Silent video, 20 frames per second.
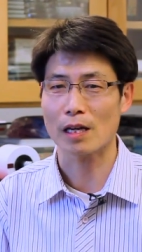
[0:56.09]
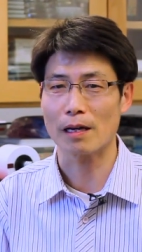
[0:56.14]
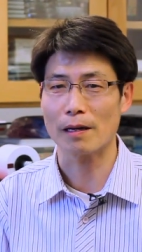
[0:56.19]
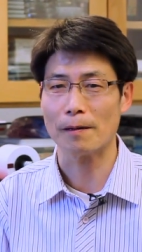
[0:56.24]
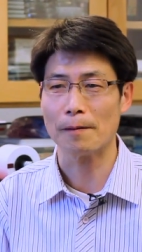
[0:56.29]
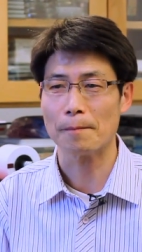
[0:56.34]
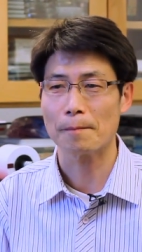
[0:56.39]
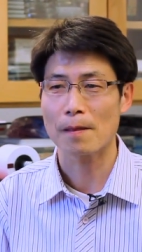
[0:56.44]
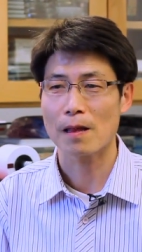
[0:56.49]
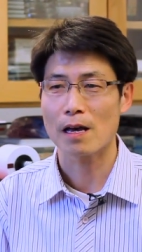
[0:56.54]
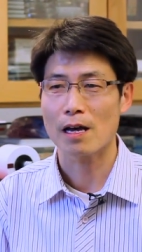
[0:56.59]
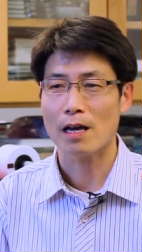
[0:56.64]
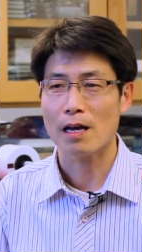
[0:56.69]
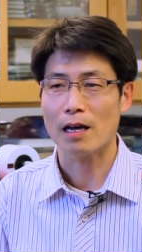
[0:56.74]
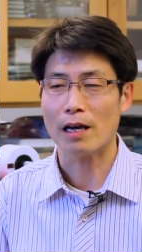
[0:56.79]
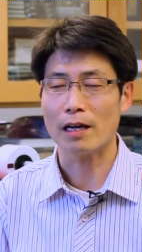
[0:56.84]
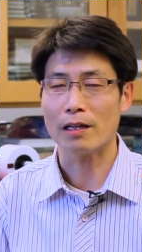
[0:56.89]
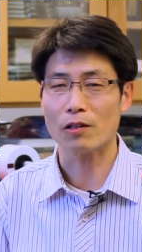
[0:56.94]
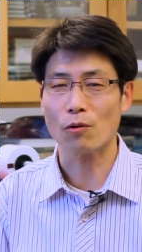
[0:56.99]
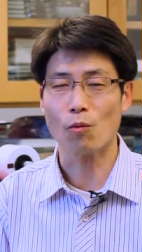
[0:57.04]
Yeah.
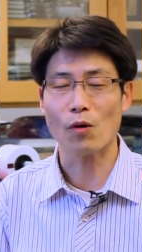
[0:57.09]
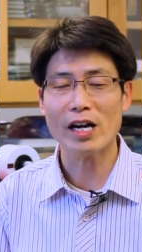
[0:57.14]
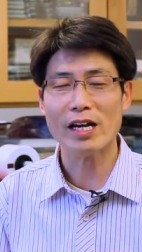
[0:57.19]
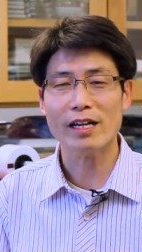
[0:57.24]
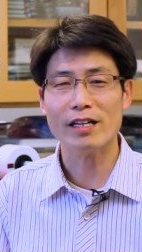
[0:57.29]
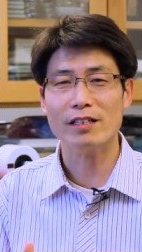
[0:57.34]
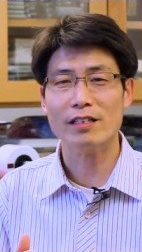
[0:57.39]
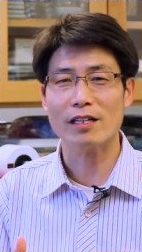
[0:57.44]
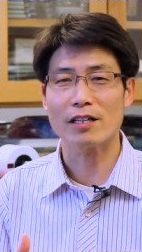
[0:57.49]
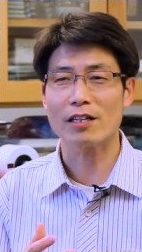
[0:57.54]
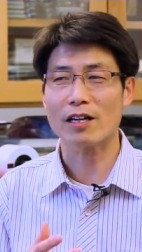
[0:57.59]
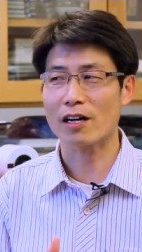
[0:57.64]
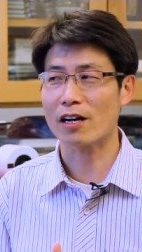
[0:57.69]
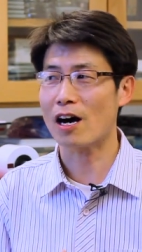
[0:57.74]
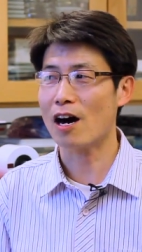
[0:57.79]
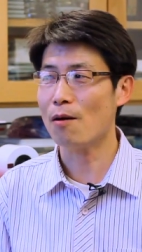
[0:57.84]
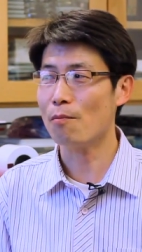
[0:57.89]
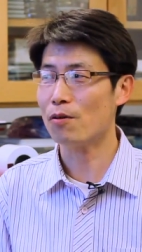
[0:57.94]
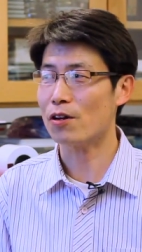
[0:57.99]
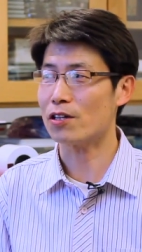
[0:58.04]
And the way it
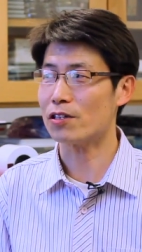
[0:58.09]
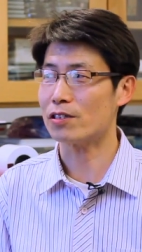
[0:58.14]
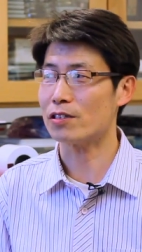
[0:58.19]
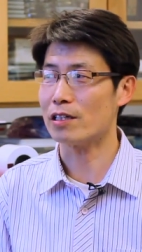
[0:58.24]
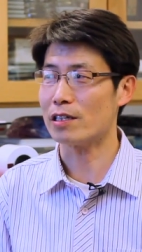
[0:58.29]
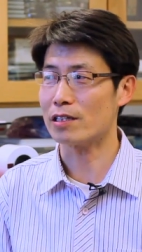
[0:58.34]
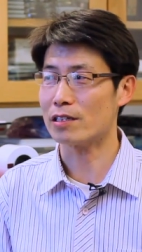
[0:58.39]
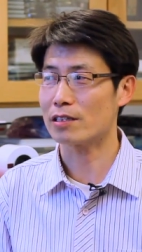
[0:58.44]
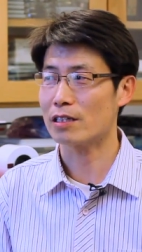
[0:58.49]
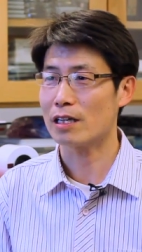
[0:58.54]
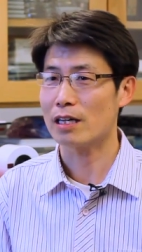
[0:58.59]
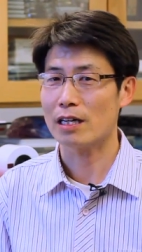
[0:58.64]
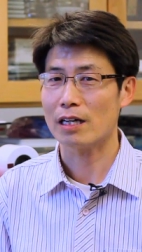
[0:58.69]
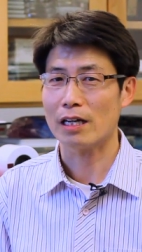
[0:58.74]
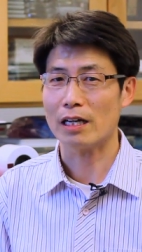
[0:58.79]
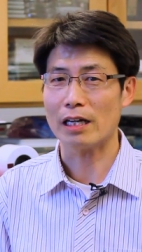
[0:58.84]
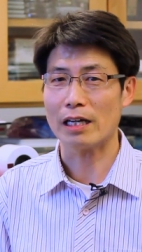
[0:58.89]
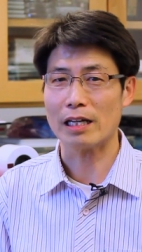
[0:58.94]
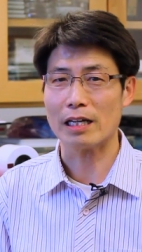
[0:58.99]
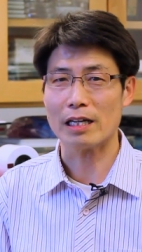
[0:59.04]
accomplished this
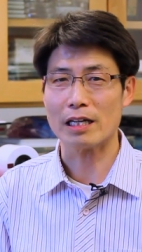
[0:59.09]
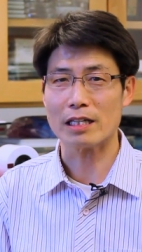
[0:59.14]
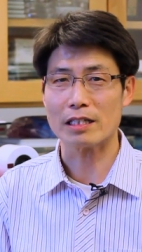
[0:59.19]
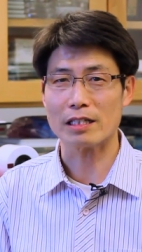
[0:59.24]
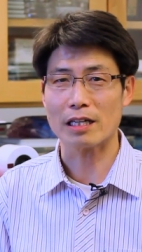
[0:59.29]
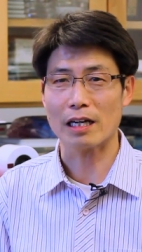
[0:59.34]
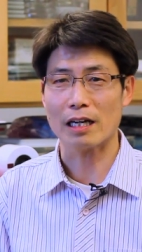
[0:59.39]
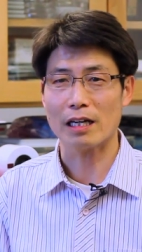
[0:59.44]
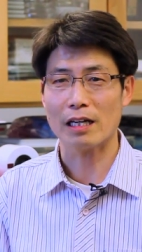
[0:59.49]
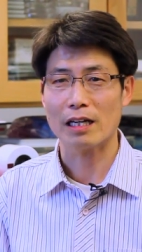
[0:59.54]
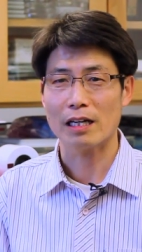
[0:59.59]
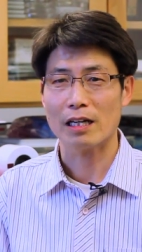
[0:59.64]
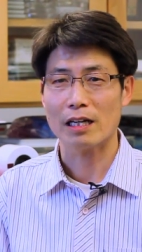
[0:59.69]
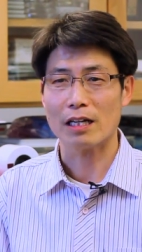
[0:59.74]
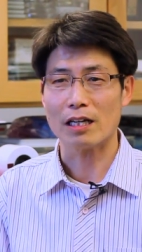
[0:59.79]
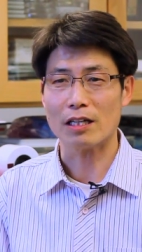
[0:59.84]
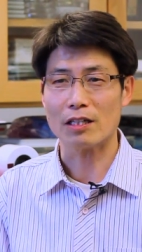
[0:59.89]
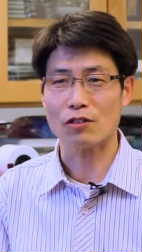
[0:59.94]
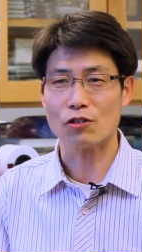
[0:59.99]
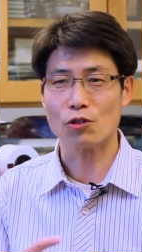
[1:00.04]
is
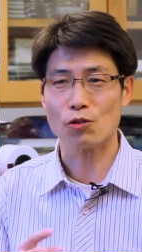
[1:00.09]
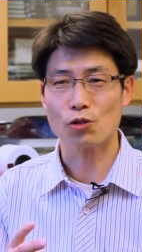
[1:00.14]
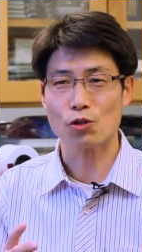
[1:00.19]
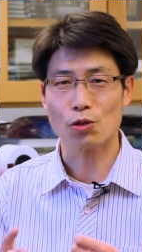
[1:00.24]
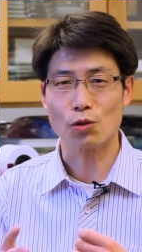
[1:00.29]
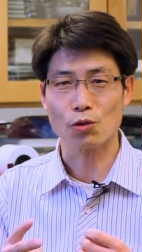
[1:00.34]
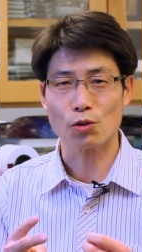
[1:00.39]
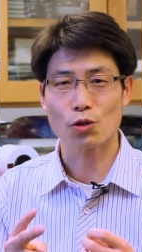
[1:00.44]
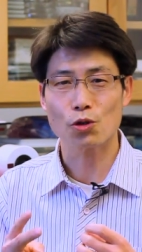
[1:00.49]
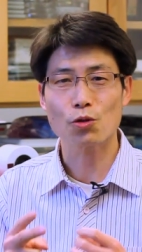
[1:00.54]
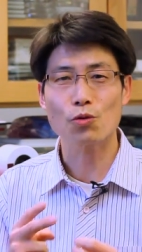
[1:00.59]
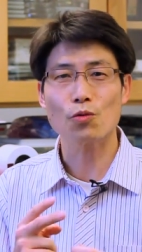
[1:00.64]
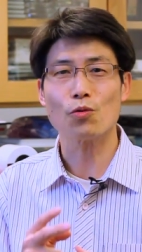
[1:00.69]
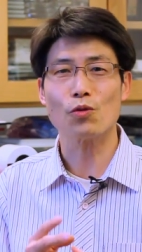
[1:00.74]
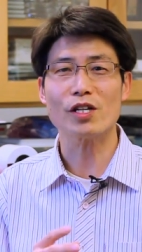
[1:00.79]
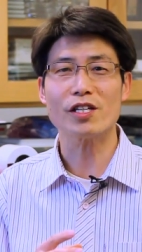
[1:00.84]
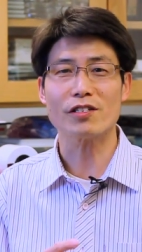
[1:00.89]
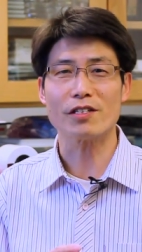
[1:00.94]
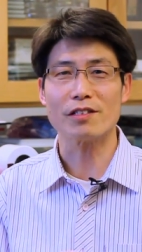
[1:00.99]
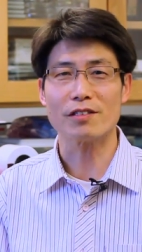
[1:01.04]
due to two
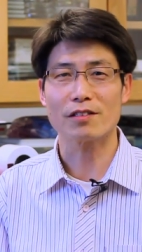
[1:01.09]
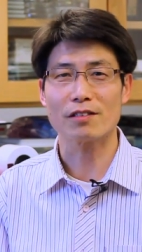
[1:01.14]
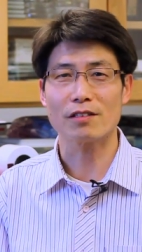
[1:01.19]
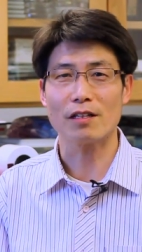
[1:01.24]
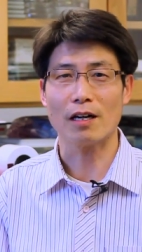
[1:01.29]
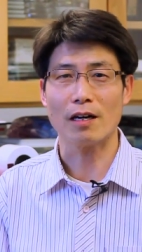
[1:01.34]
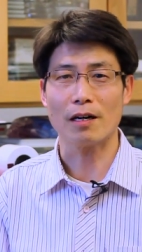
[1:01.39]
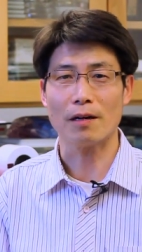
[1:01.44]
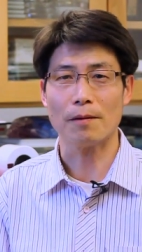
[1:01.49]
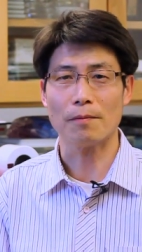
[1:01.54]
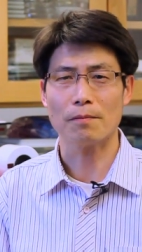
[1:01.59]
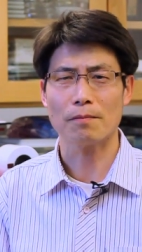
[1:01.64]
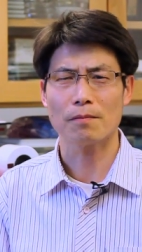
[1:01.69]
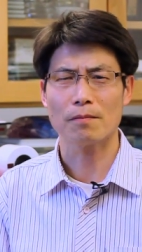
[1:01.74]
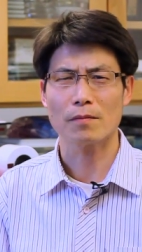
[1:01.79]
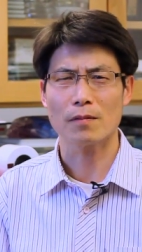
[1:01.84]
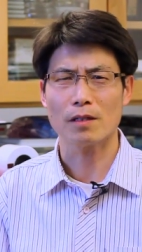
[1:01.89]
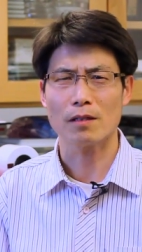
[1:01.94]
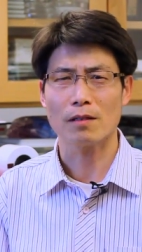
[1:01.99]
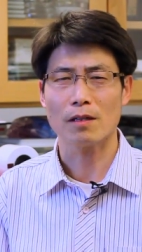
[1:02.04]
reasons.
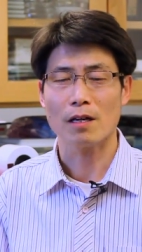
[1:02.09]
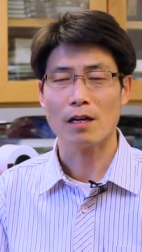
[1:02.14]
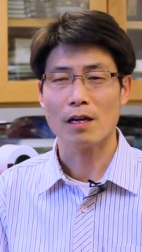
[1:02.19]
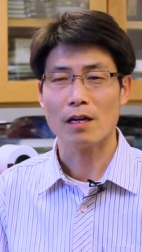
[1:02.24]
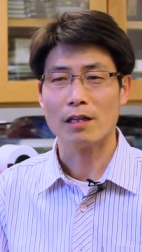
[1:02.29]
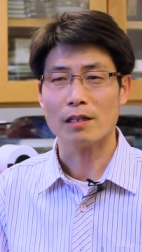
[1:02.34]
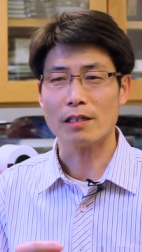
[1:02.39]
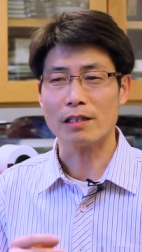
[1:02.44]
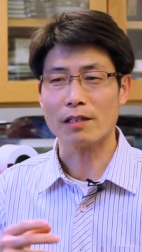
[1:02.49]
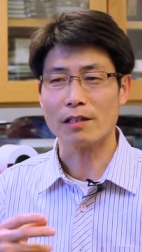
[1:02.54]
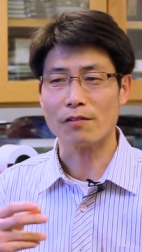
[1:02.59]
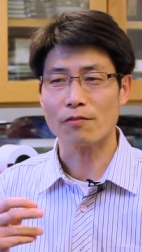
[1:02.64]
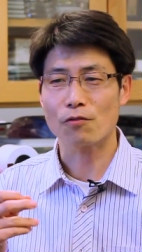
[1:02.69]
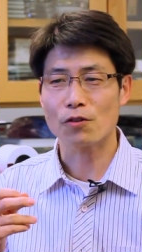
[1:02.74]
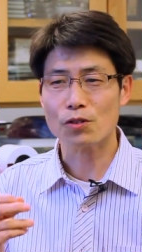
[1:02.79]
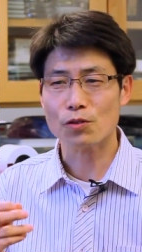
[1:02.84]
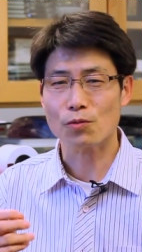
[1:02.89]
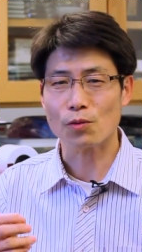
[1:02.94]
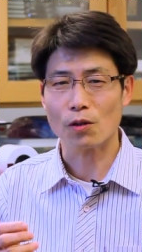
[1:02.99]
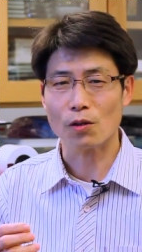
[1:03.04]

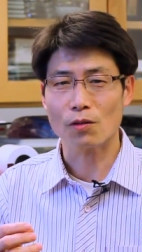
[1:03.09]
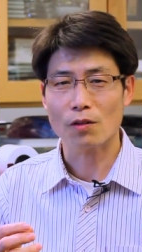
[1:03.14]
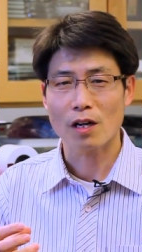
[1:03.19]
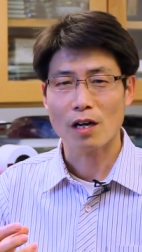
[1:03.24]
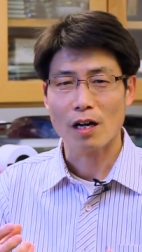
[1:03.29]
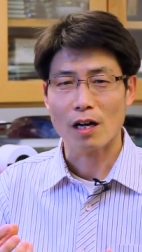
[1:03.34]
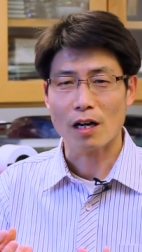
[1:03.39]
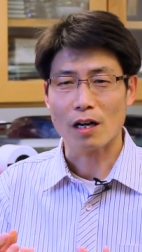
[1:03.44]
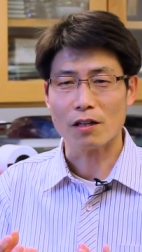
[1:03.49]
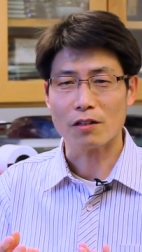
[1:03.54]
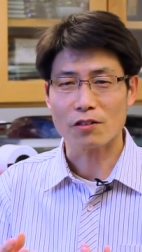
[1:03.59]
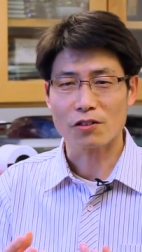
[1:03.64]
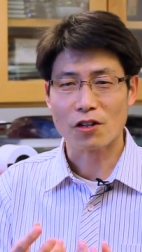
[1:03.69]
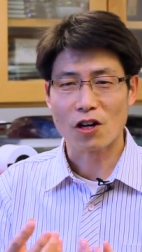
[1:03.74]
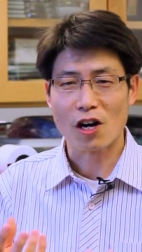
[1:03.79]
First of all, this